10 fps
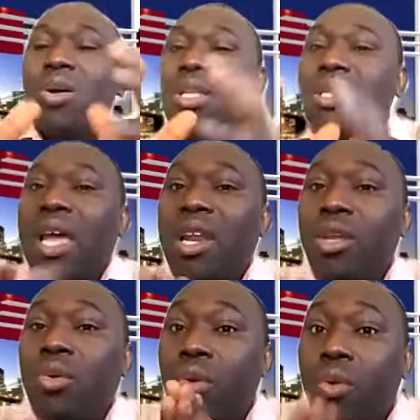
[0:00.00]
God is telling
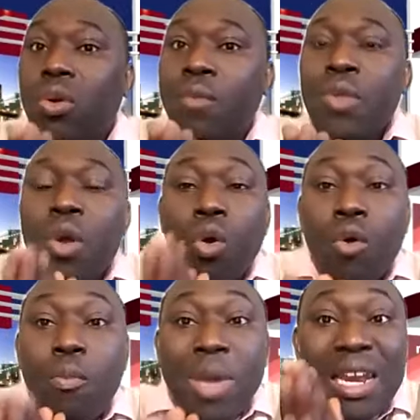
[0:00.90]
you, look,
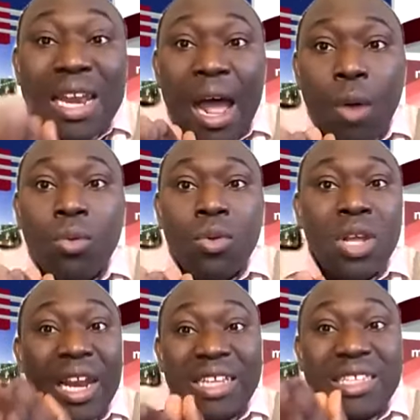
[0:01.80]
obey now,
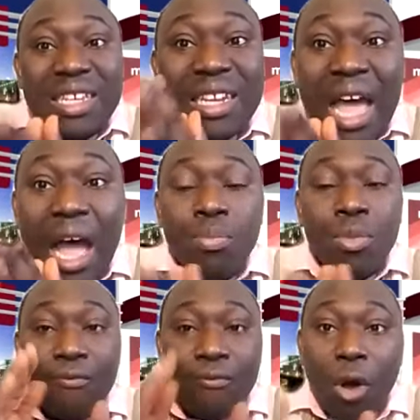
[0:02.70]
listen now,
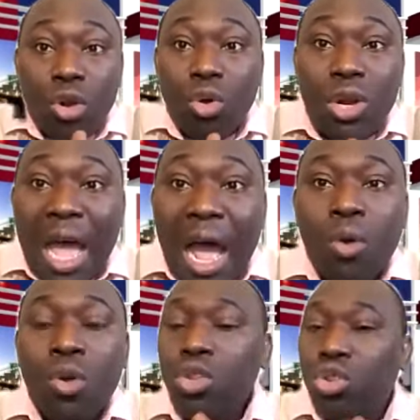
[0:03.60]
follow now,
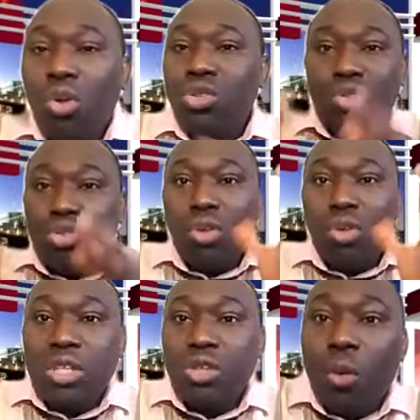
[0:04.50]
don't
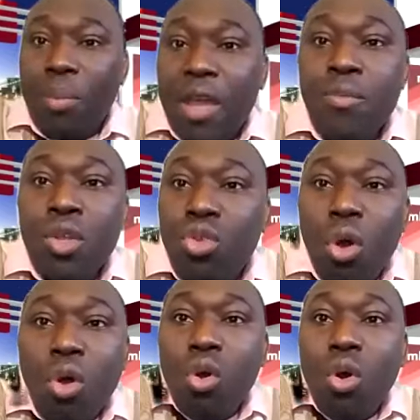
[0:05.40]
disobey,
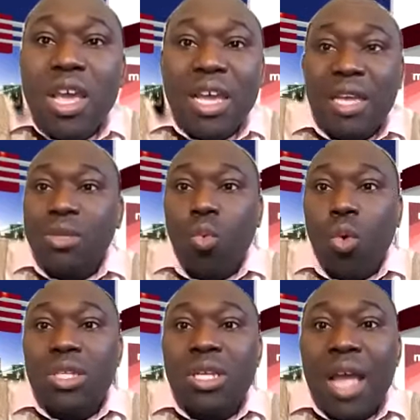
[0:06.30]
don't go against
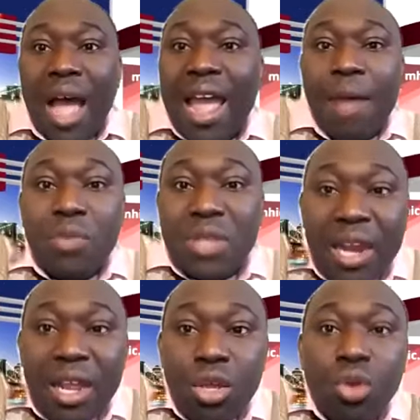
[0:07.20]
what I am
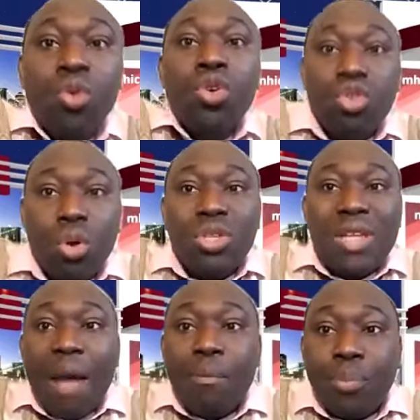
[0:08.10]
telling you, don't
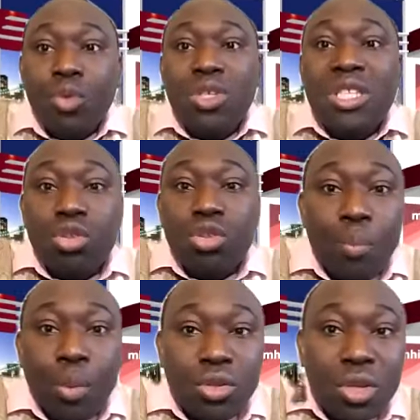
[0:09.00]
abuse this
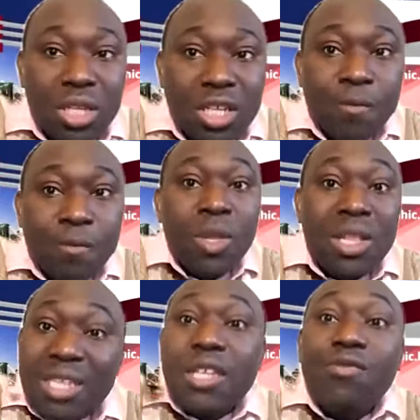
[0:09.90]
opportunity.
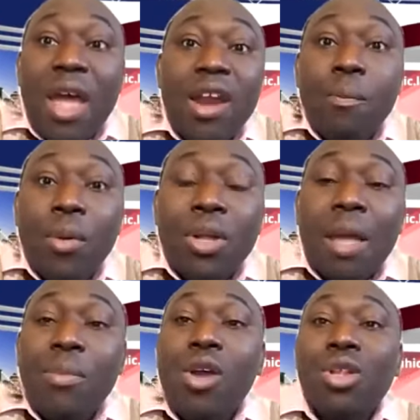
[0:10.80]
This is very
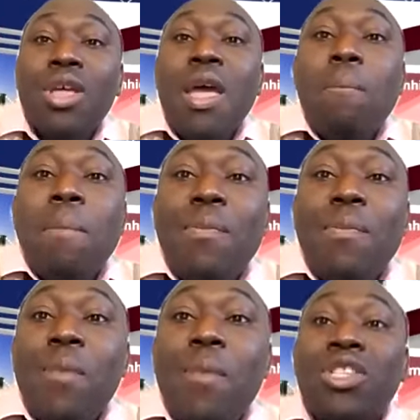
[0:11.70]
important, because many
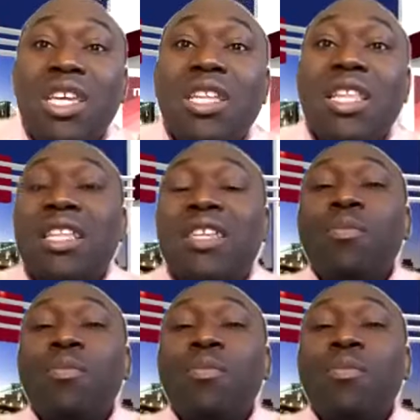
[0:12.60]
people think that,